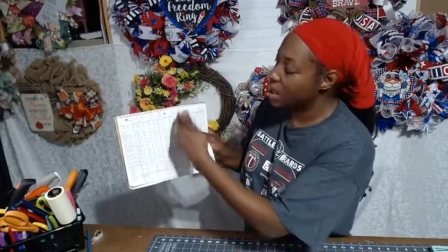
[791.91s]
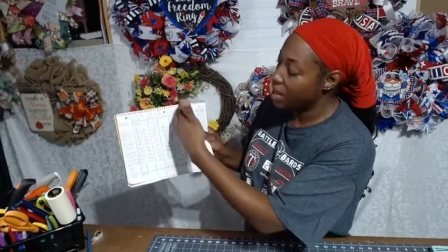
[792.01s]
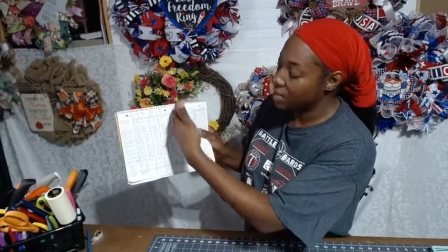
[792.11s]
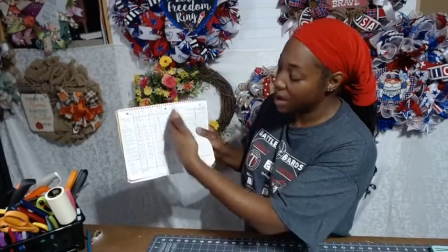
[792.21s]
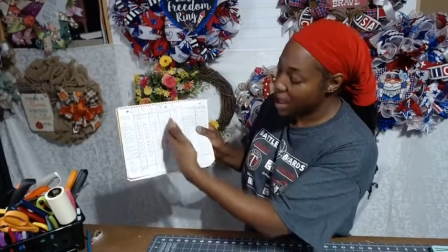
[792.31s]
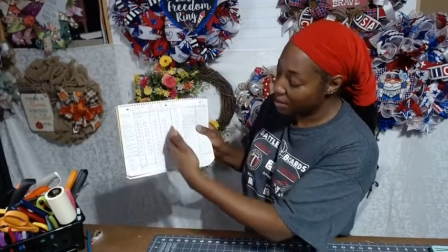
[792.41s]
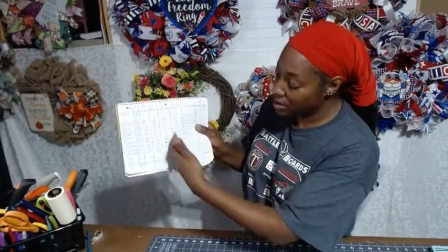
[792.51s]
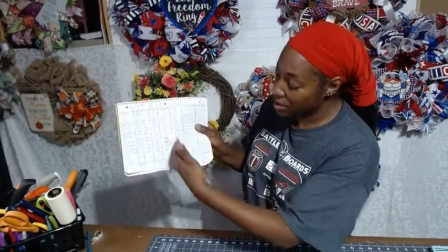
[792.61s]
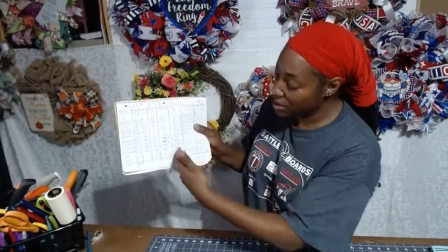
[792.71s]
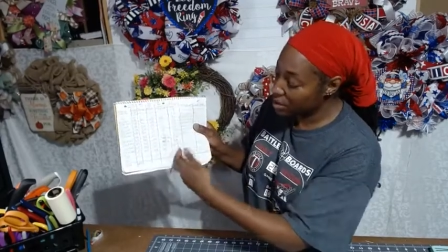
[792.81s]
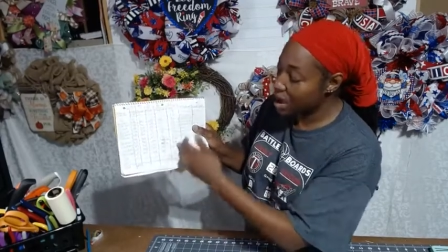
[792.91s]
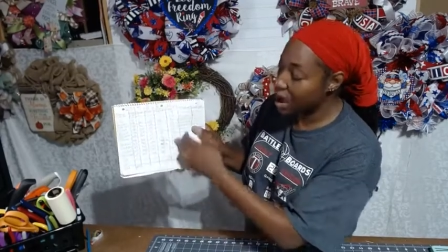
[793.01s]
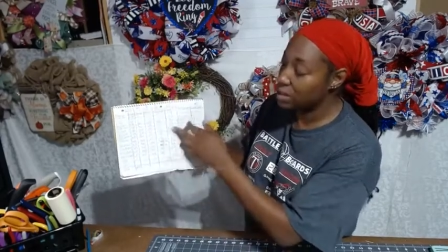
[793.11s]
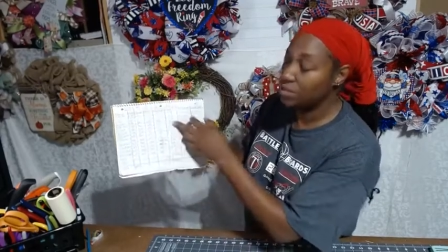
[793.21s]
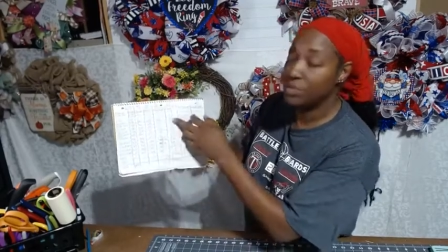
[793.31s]
and then I have another
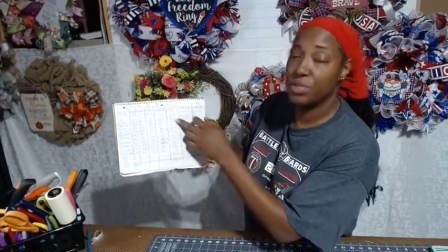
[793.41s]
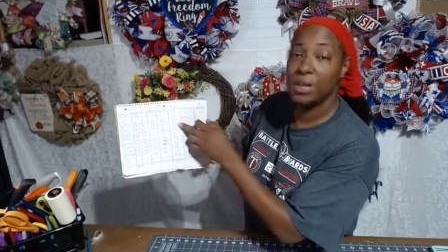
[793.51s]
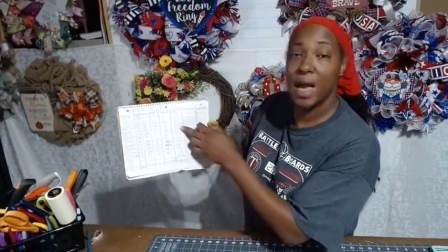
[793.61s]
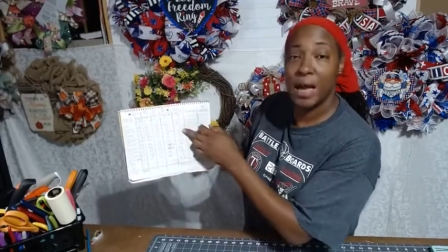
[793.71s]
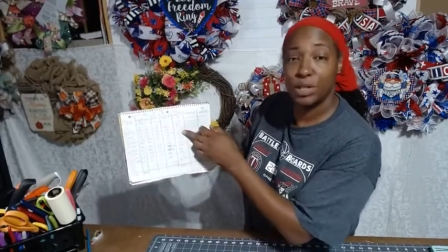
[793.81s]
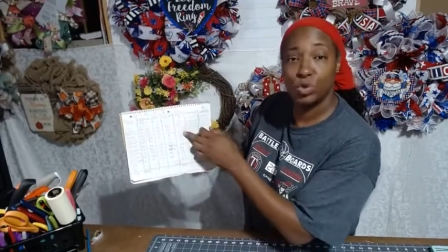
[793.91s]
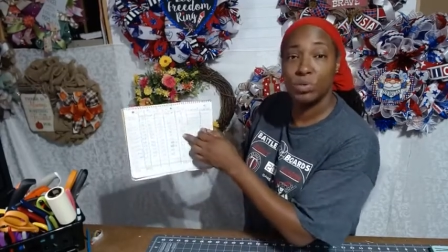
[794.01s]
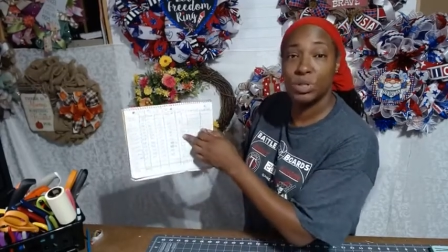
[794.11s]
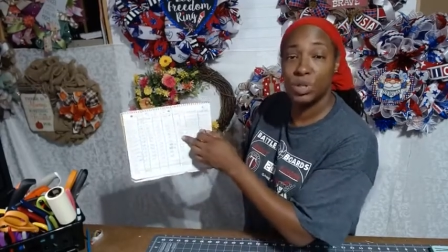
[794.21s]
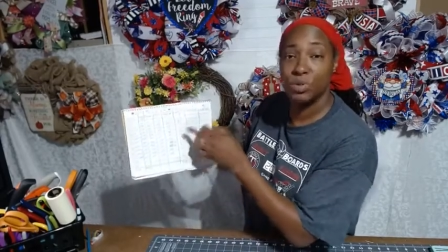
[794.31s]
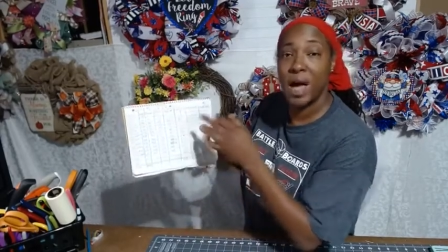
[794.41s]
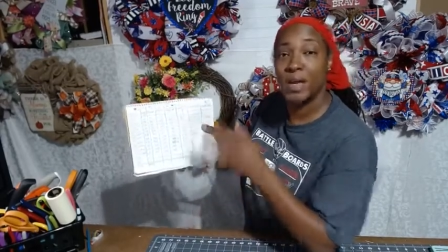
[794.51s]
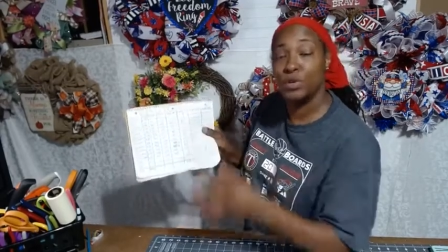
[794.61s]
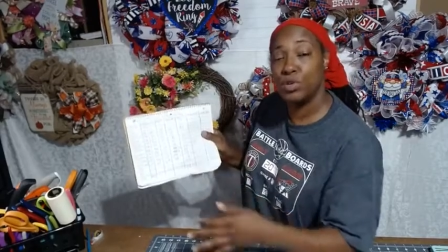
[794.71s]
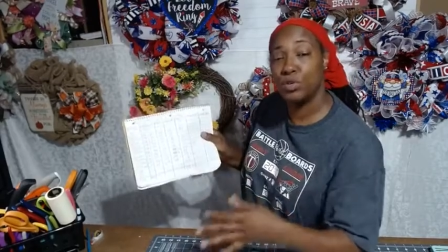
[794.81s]
column for the actual material I
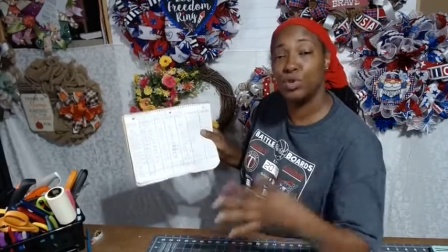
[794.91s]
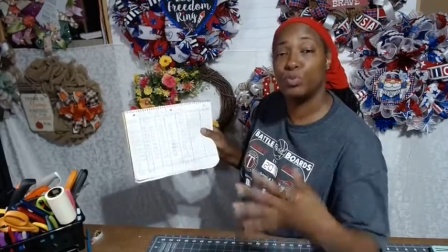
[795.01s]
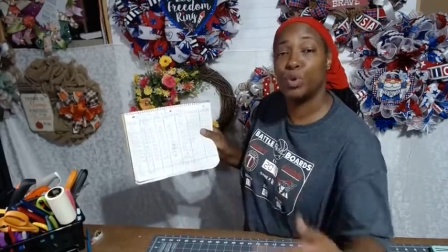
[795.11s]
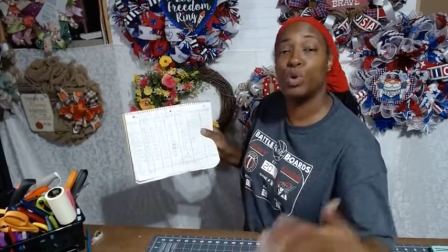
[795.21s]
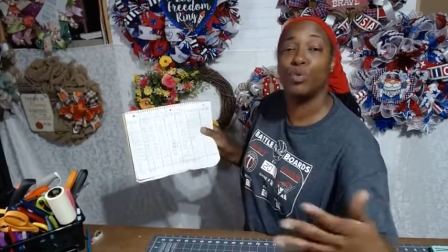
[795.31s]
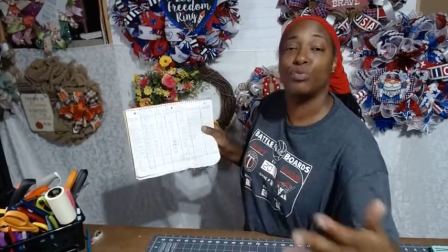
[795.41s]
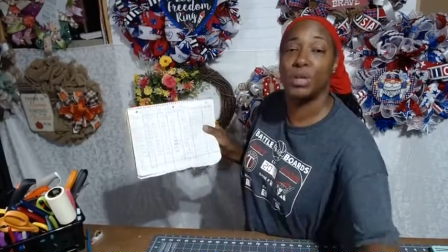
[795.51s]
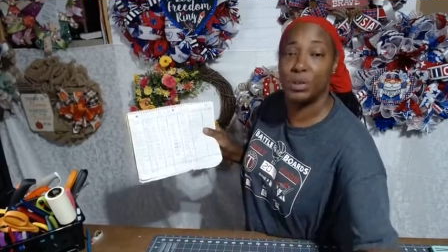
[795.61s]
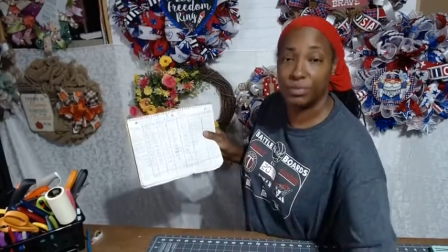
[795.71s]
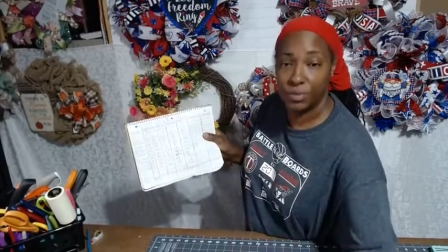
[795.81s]
use per wreath.